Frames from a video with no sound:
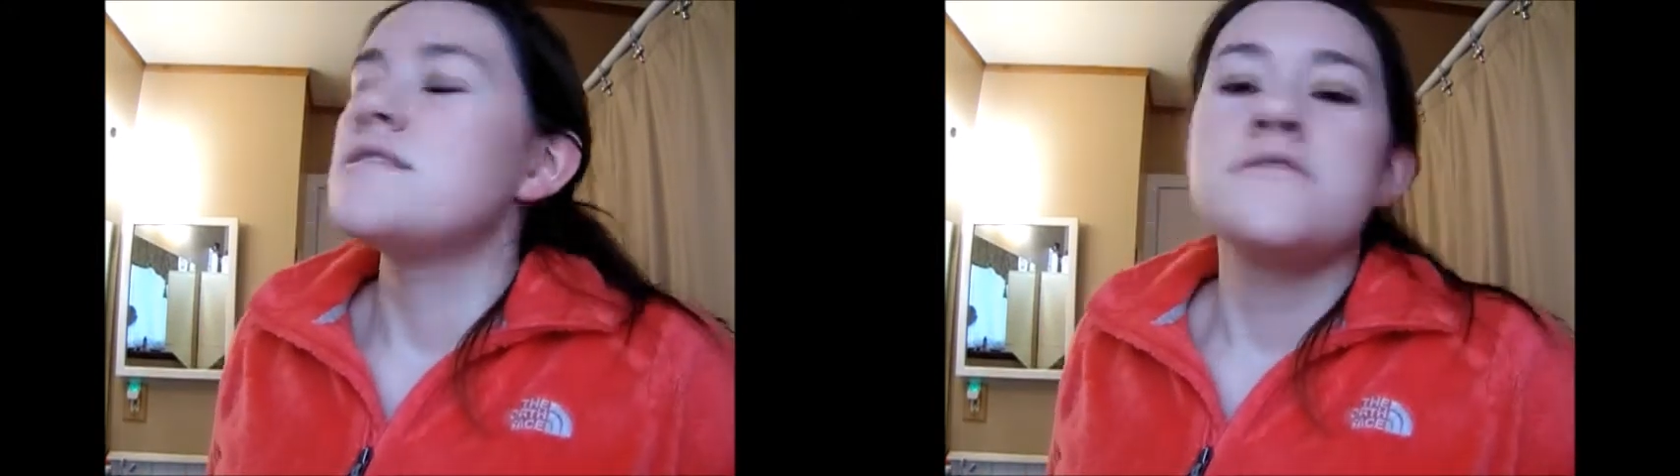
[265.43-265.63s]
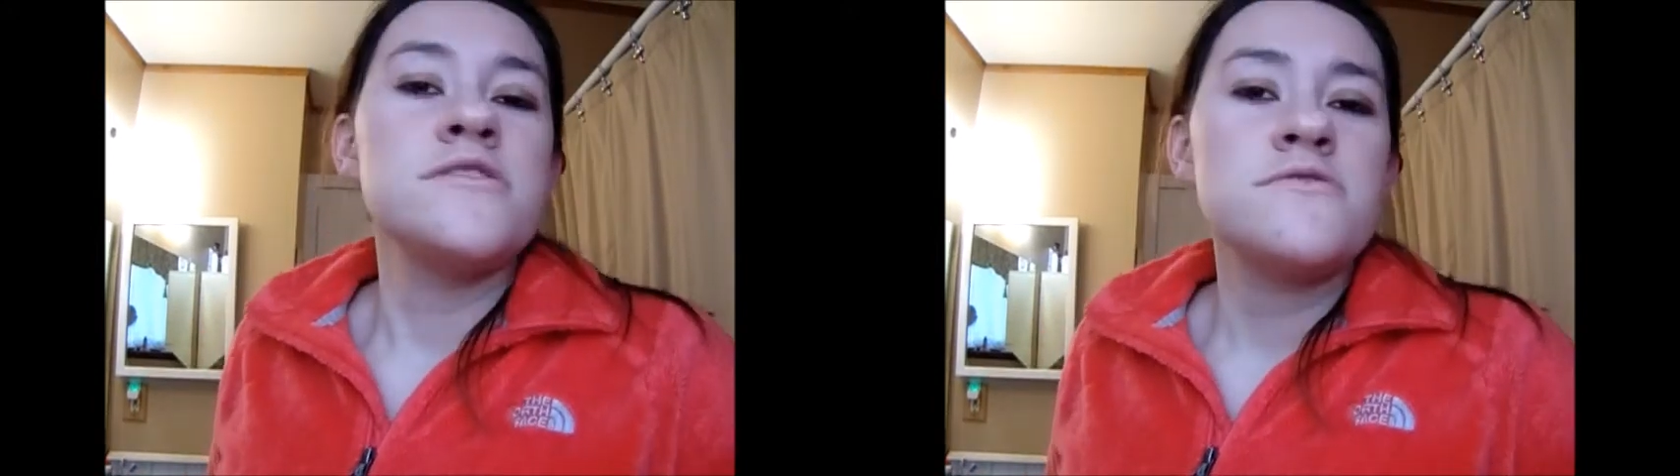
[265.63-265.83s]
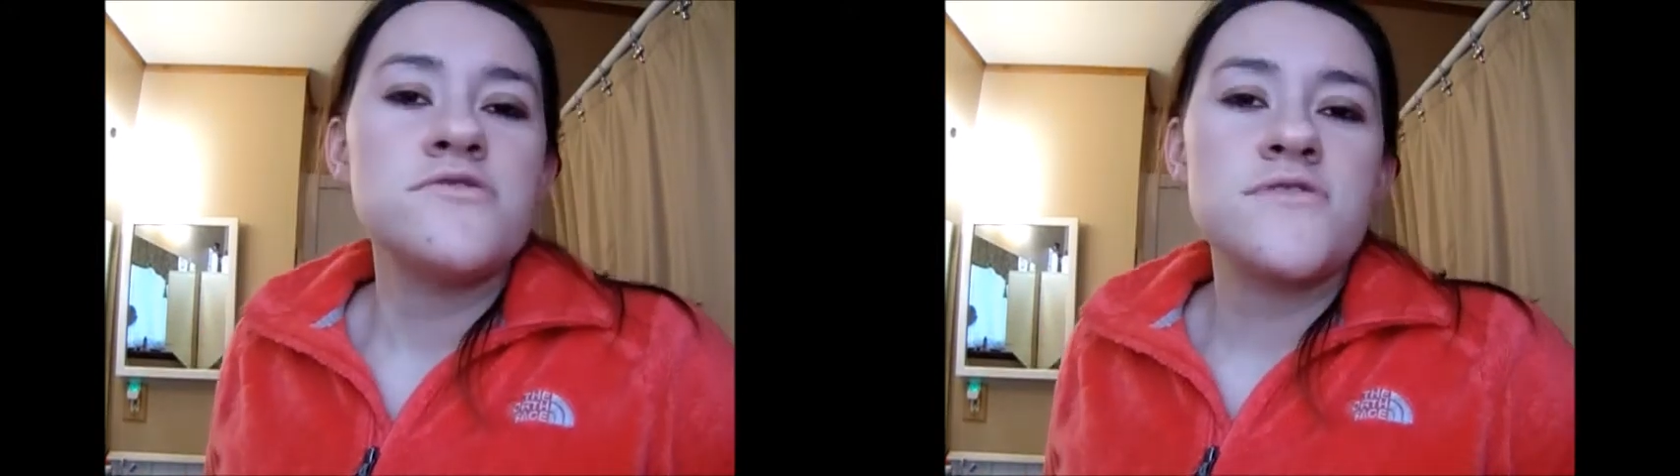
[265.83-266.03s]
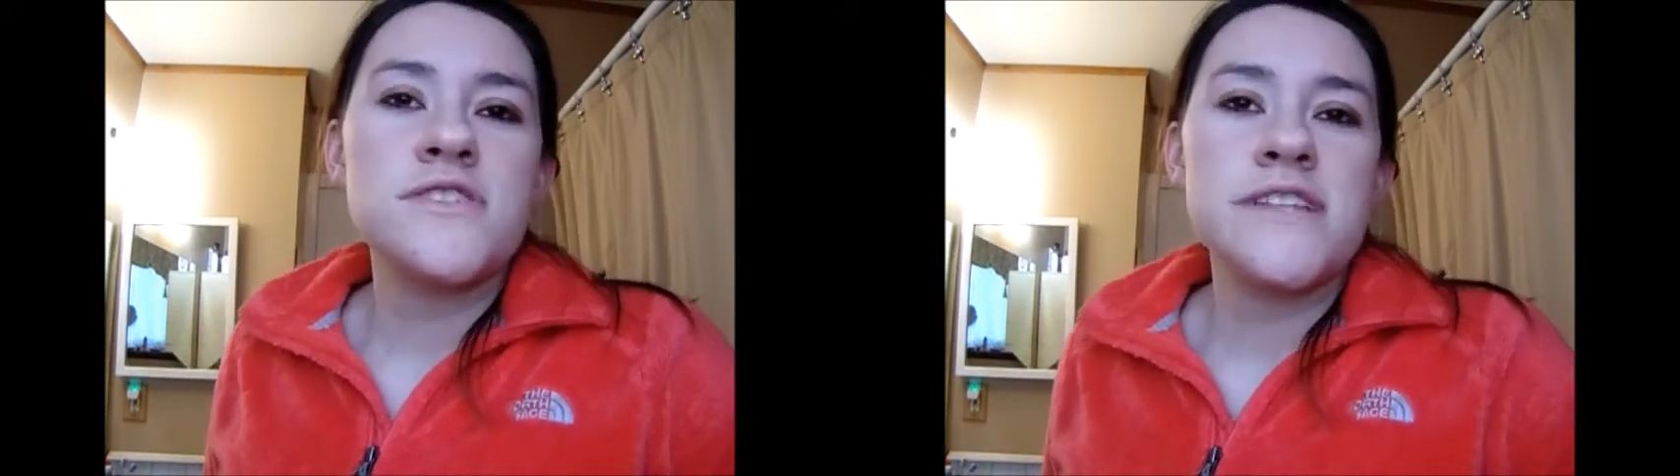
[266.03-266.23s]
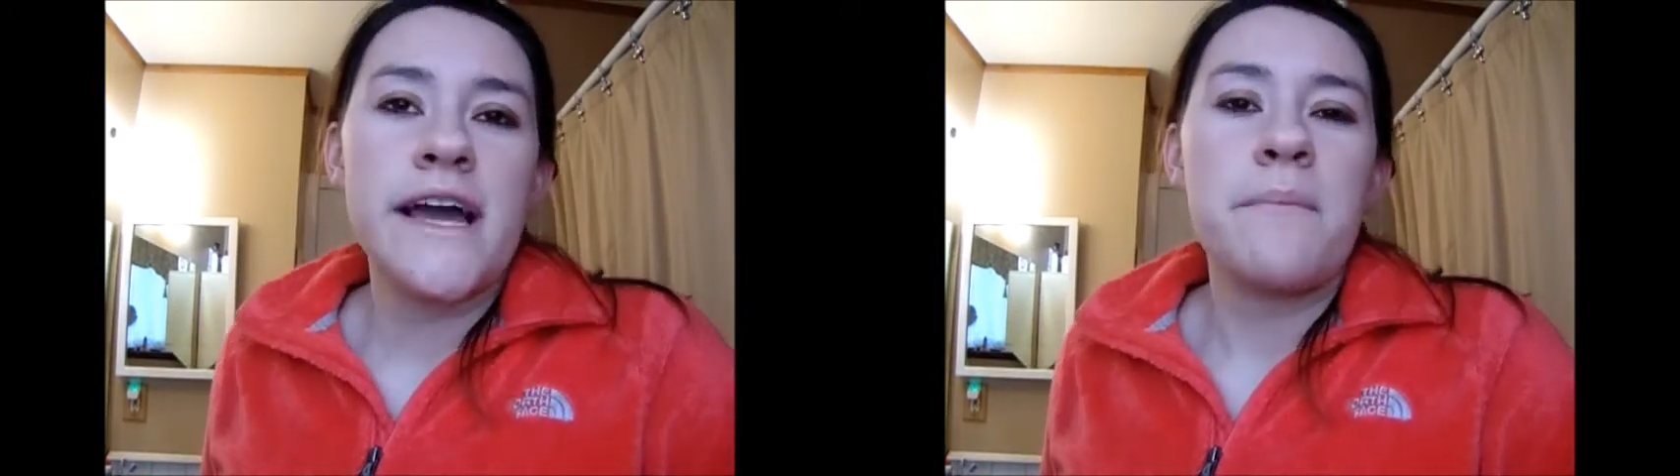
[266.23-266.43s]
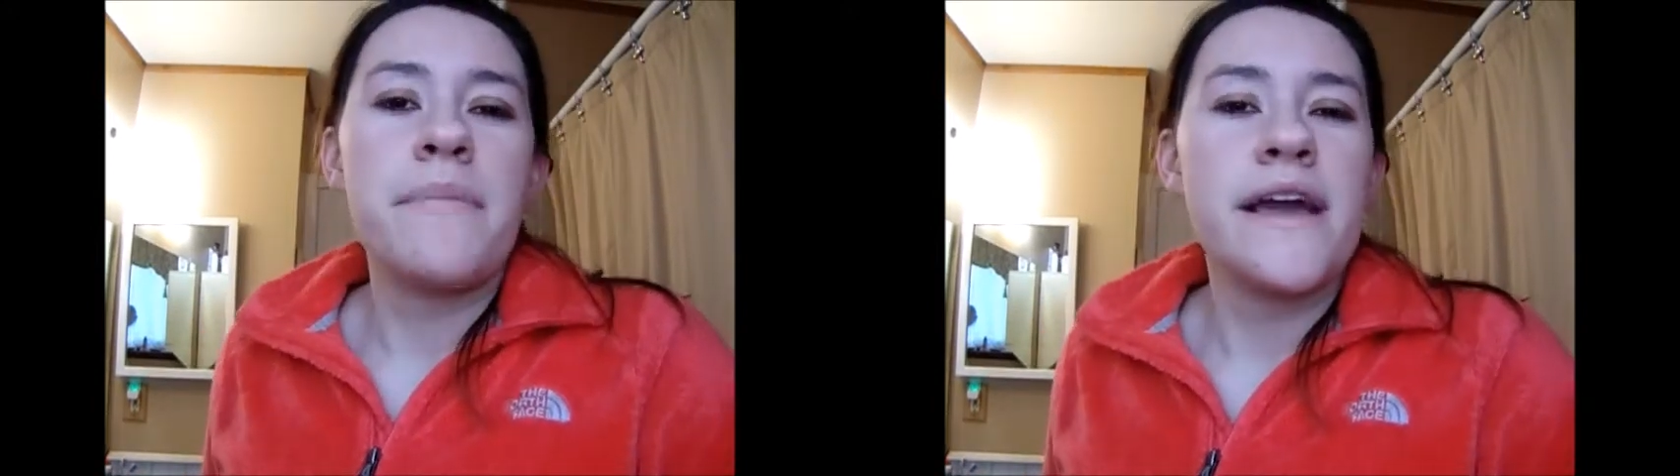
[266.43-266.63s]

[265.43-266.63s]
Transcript: neutral, like